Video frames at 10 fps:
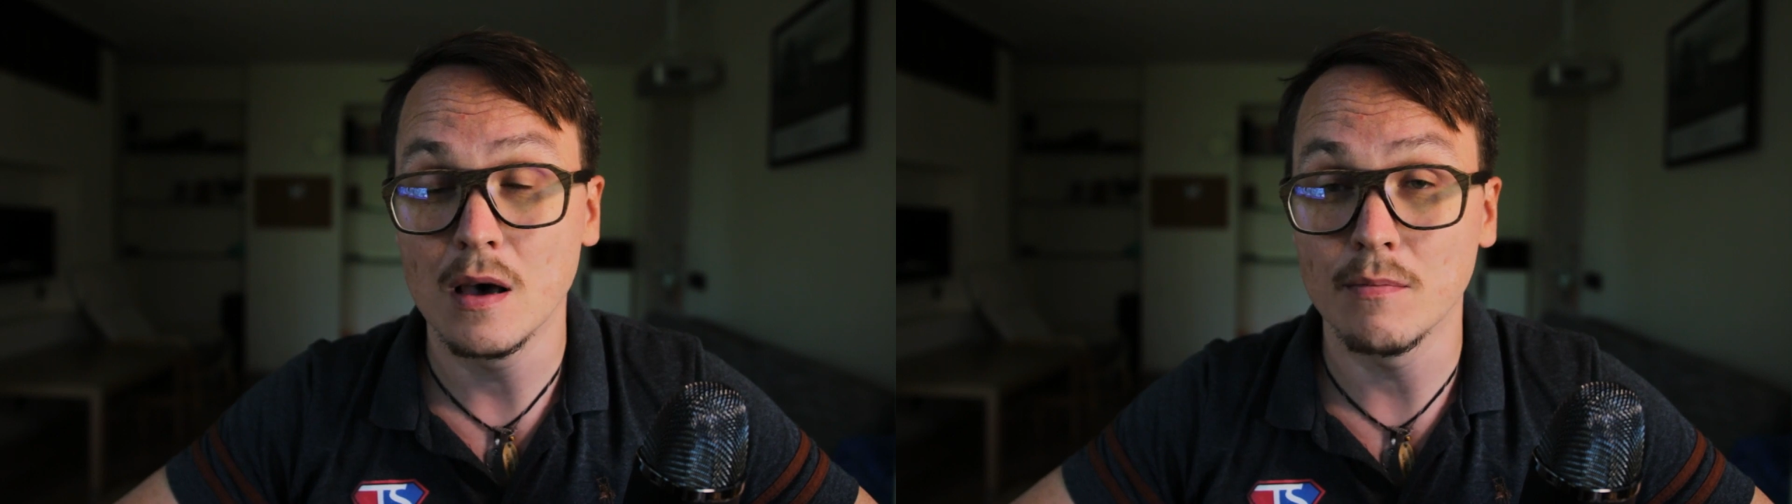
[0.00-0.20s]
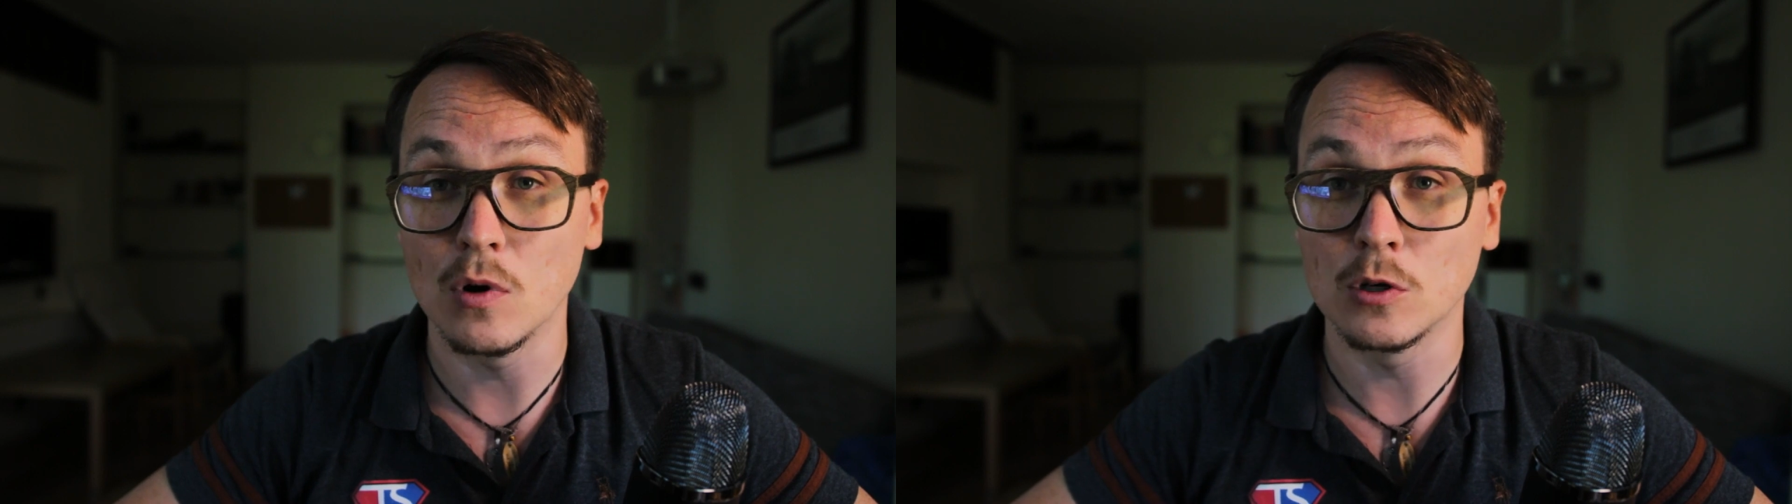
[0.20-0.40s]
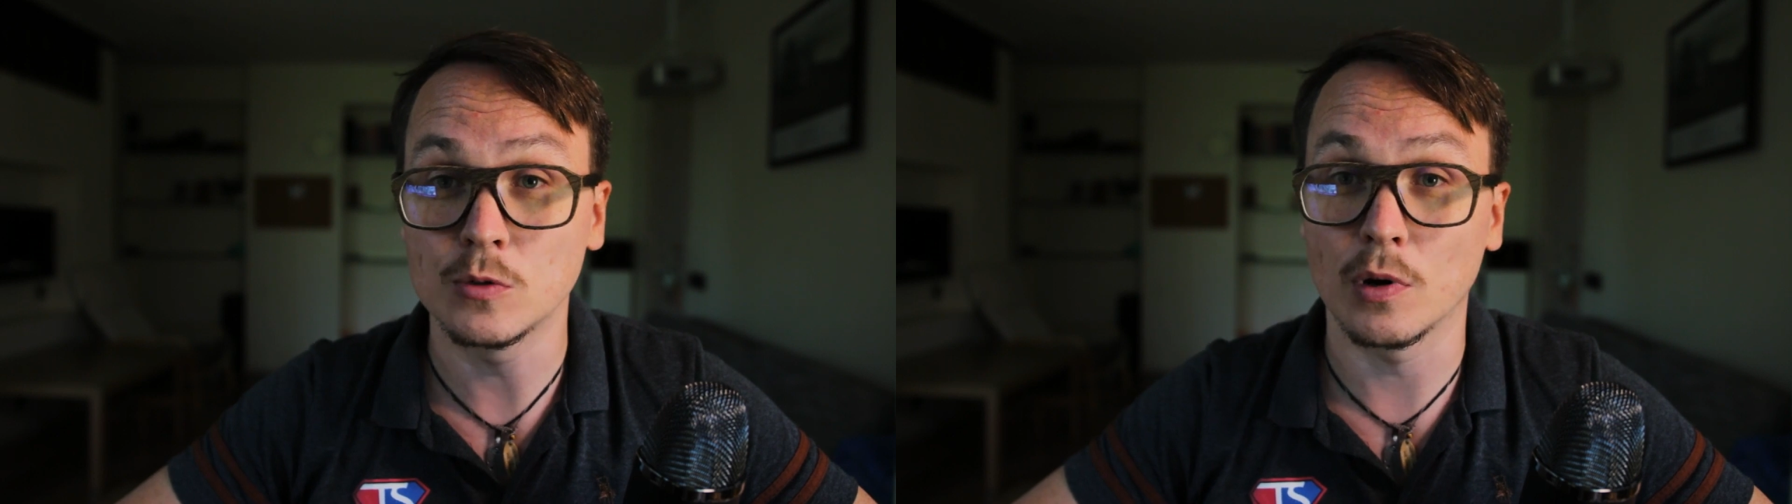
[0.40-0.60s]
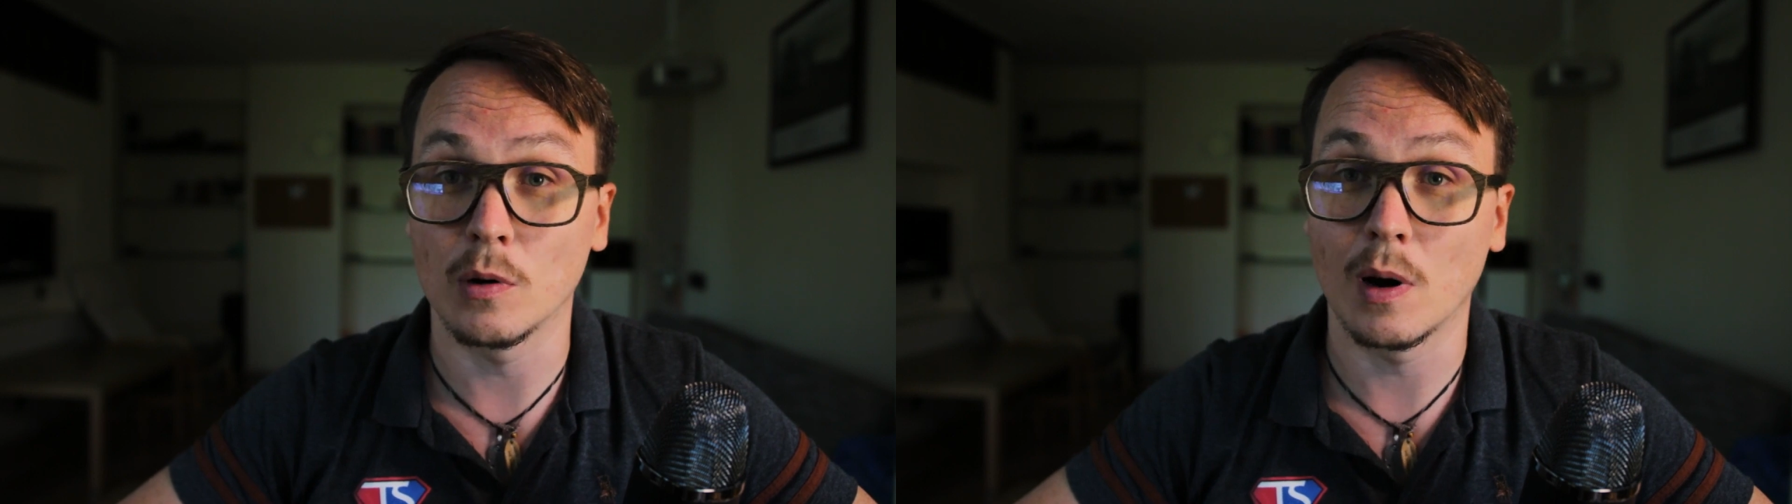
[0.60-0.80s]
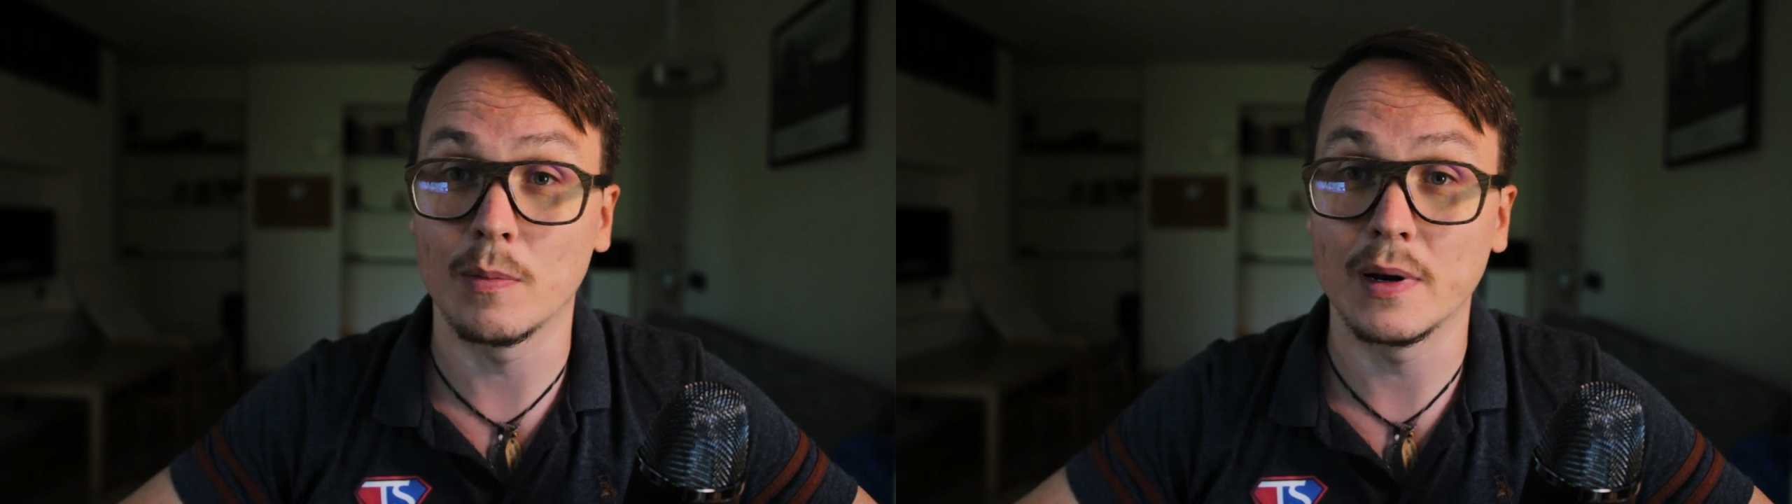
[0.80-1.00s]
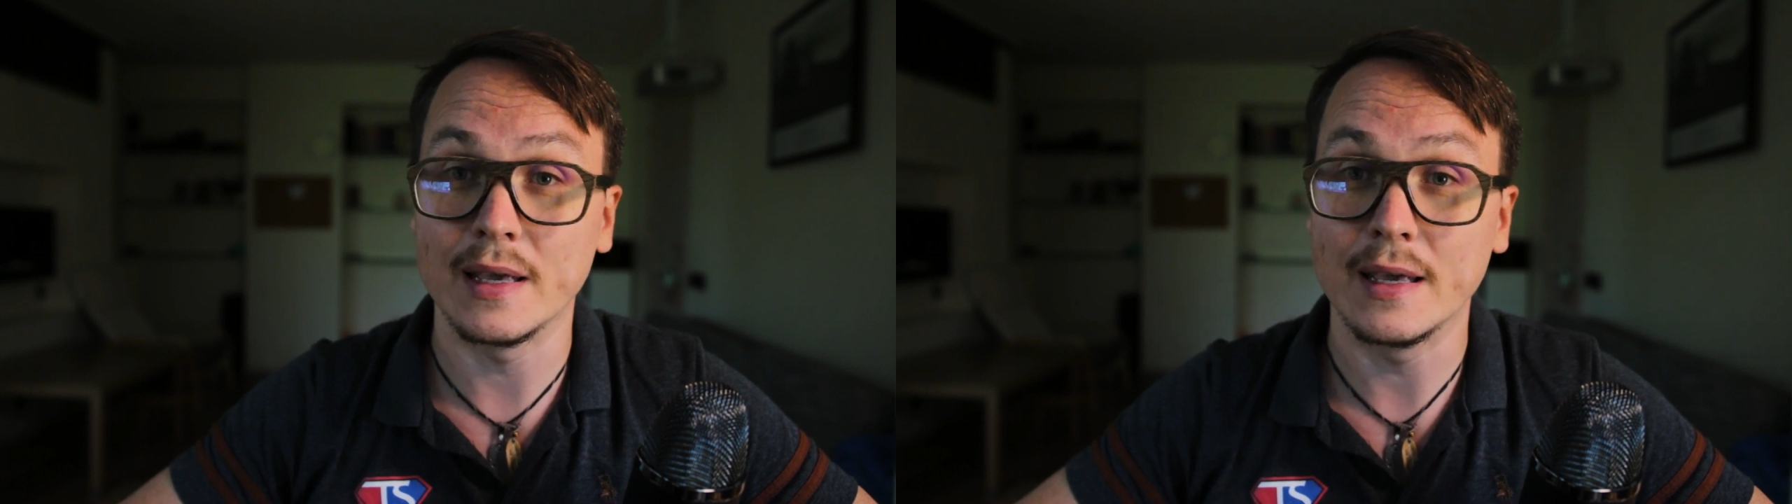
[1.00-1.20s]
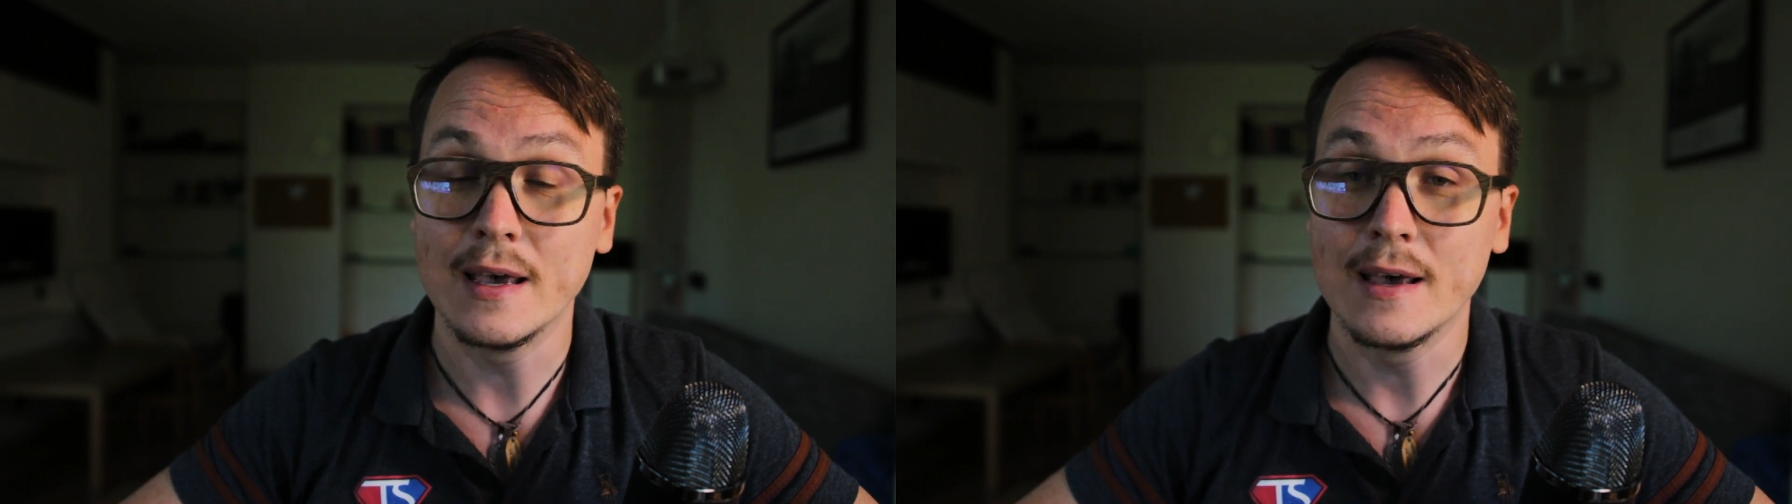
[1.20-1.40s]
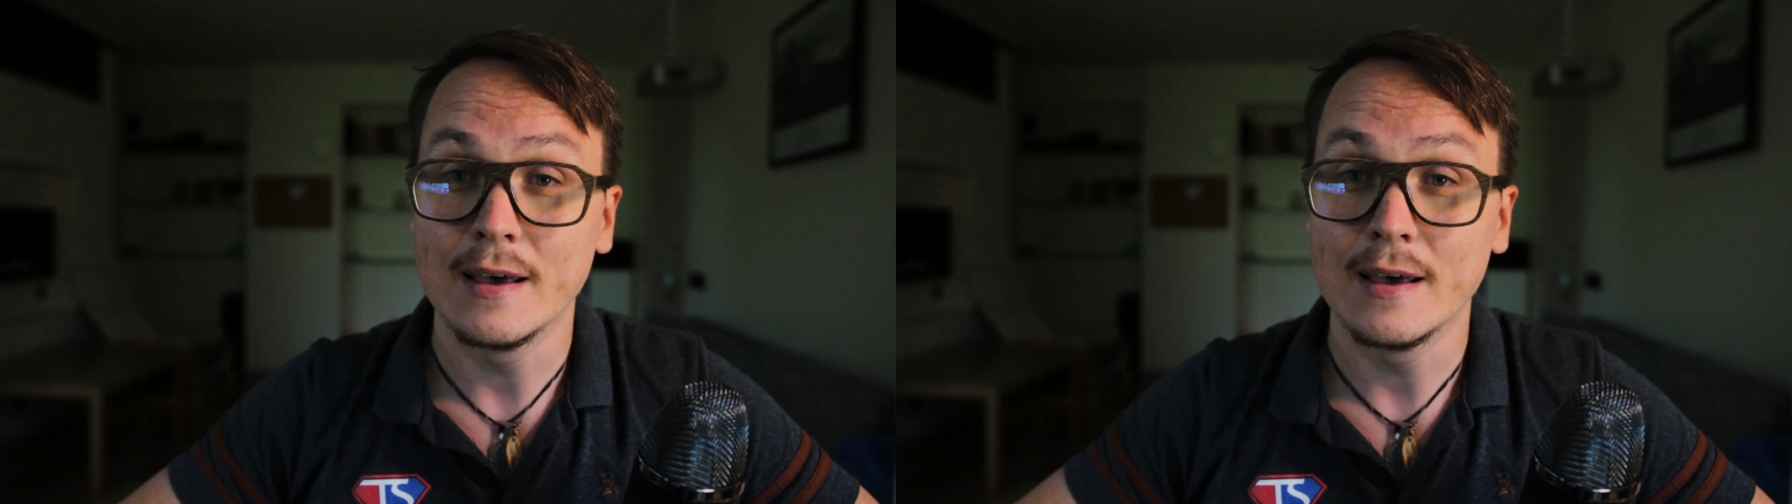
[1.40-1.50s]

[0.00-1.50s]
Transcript: most probably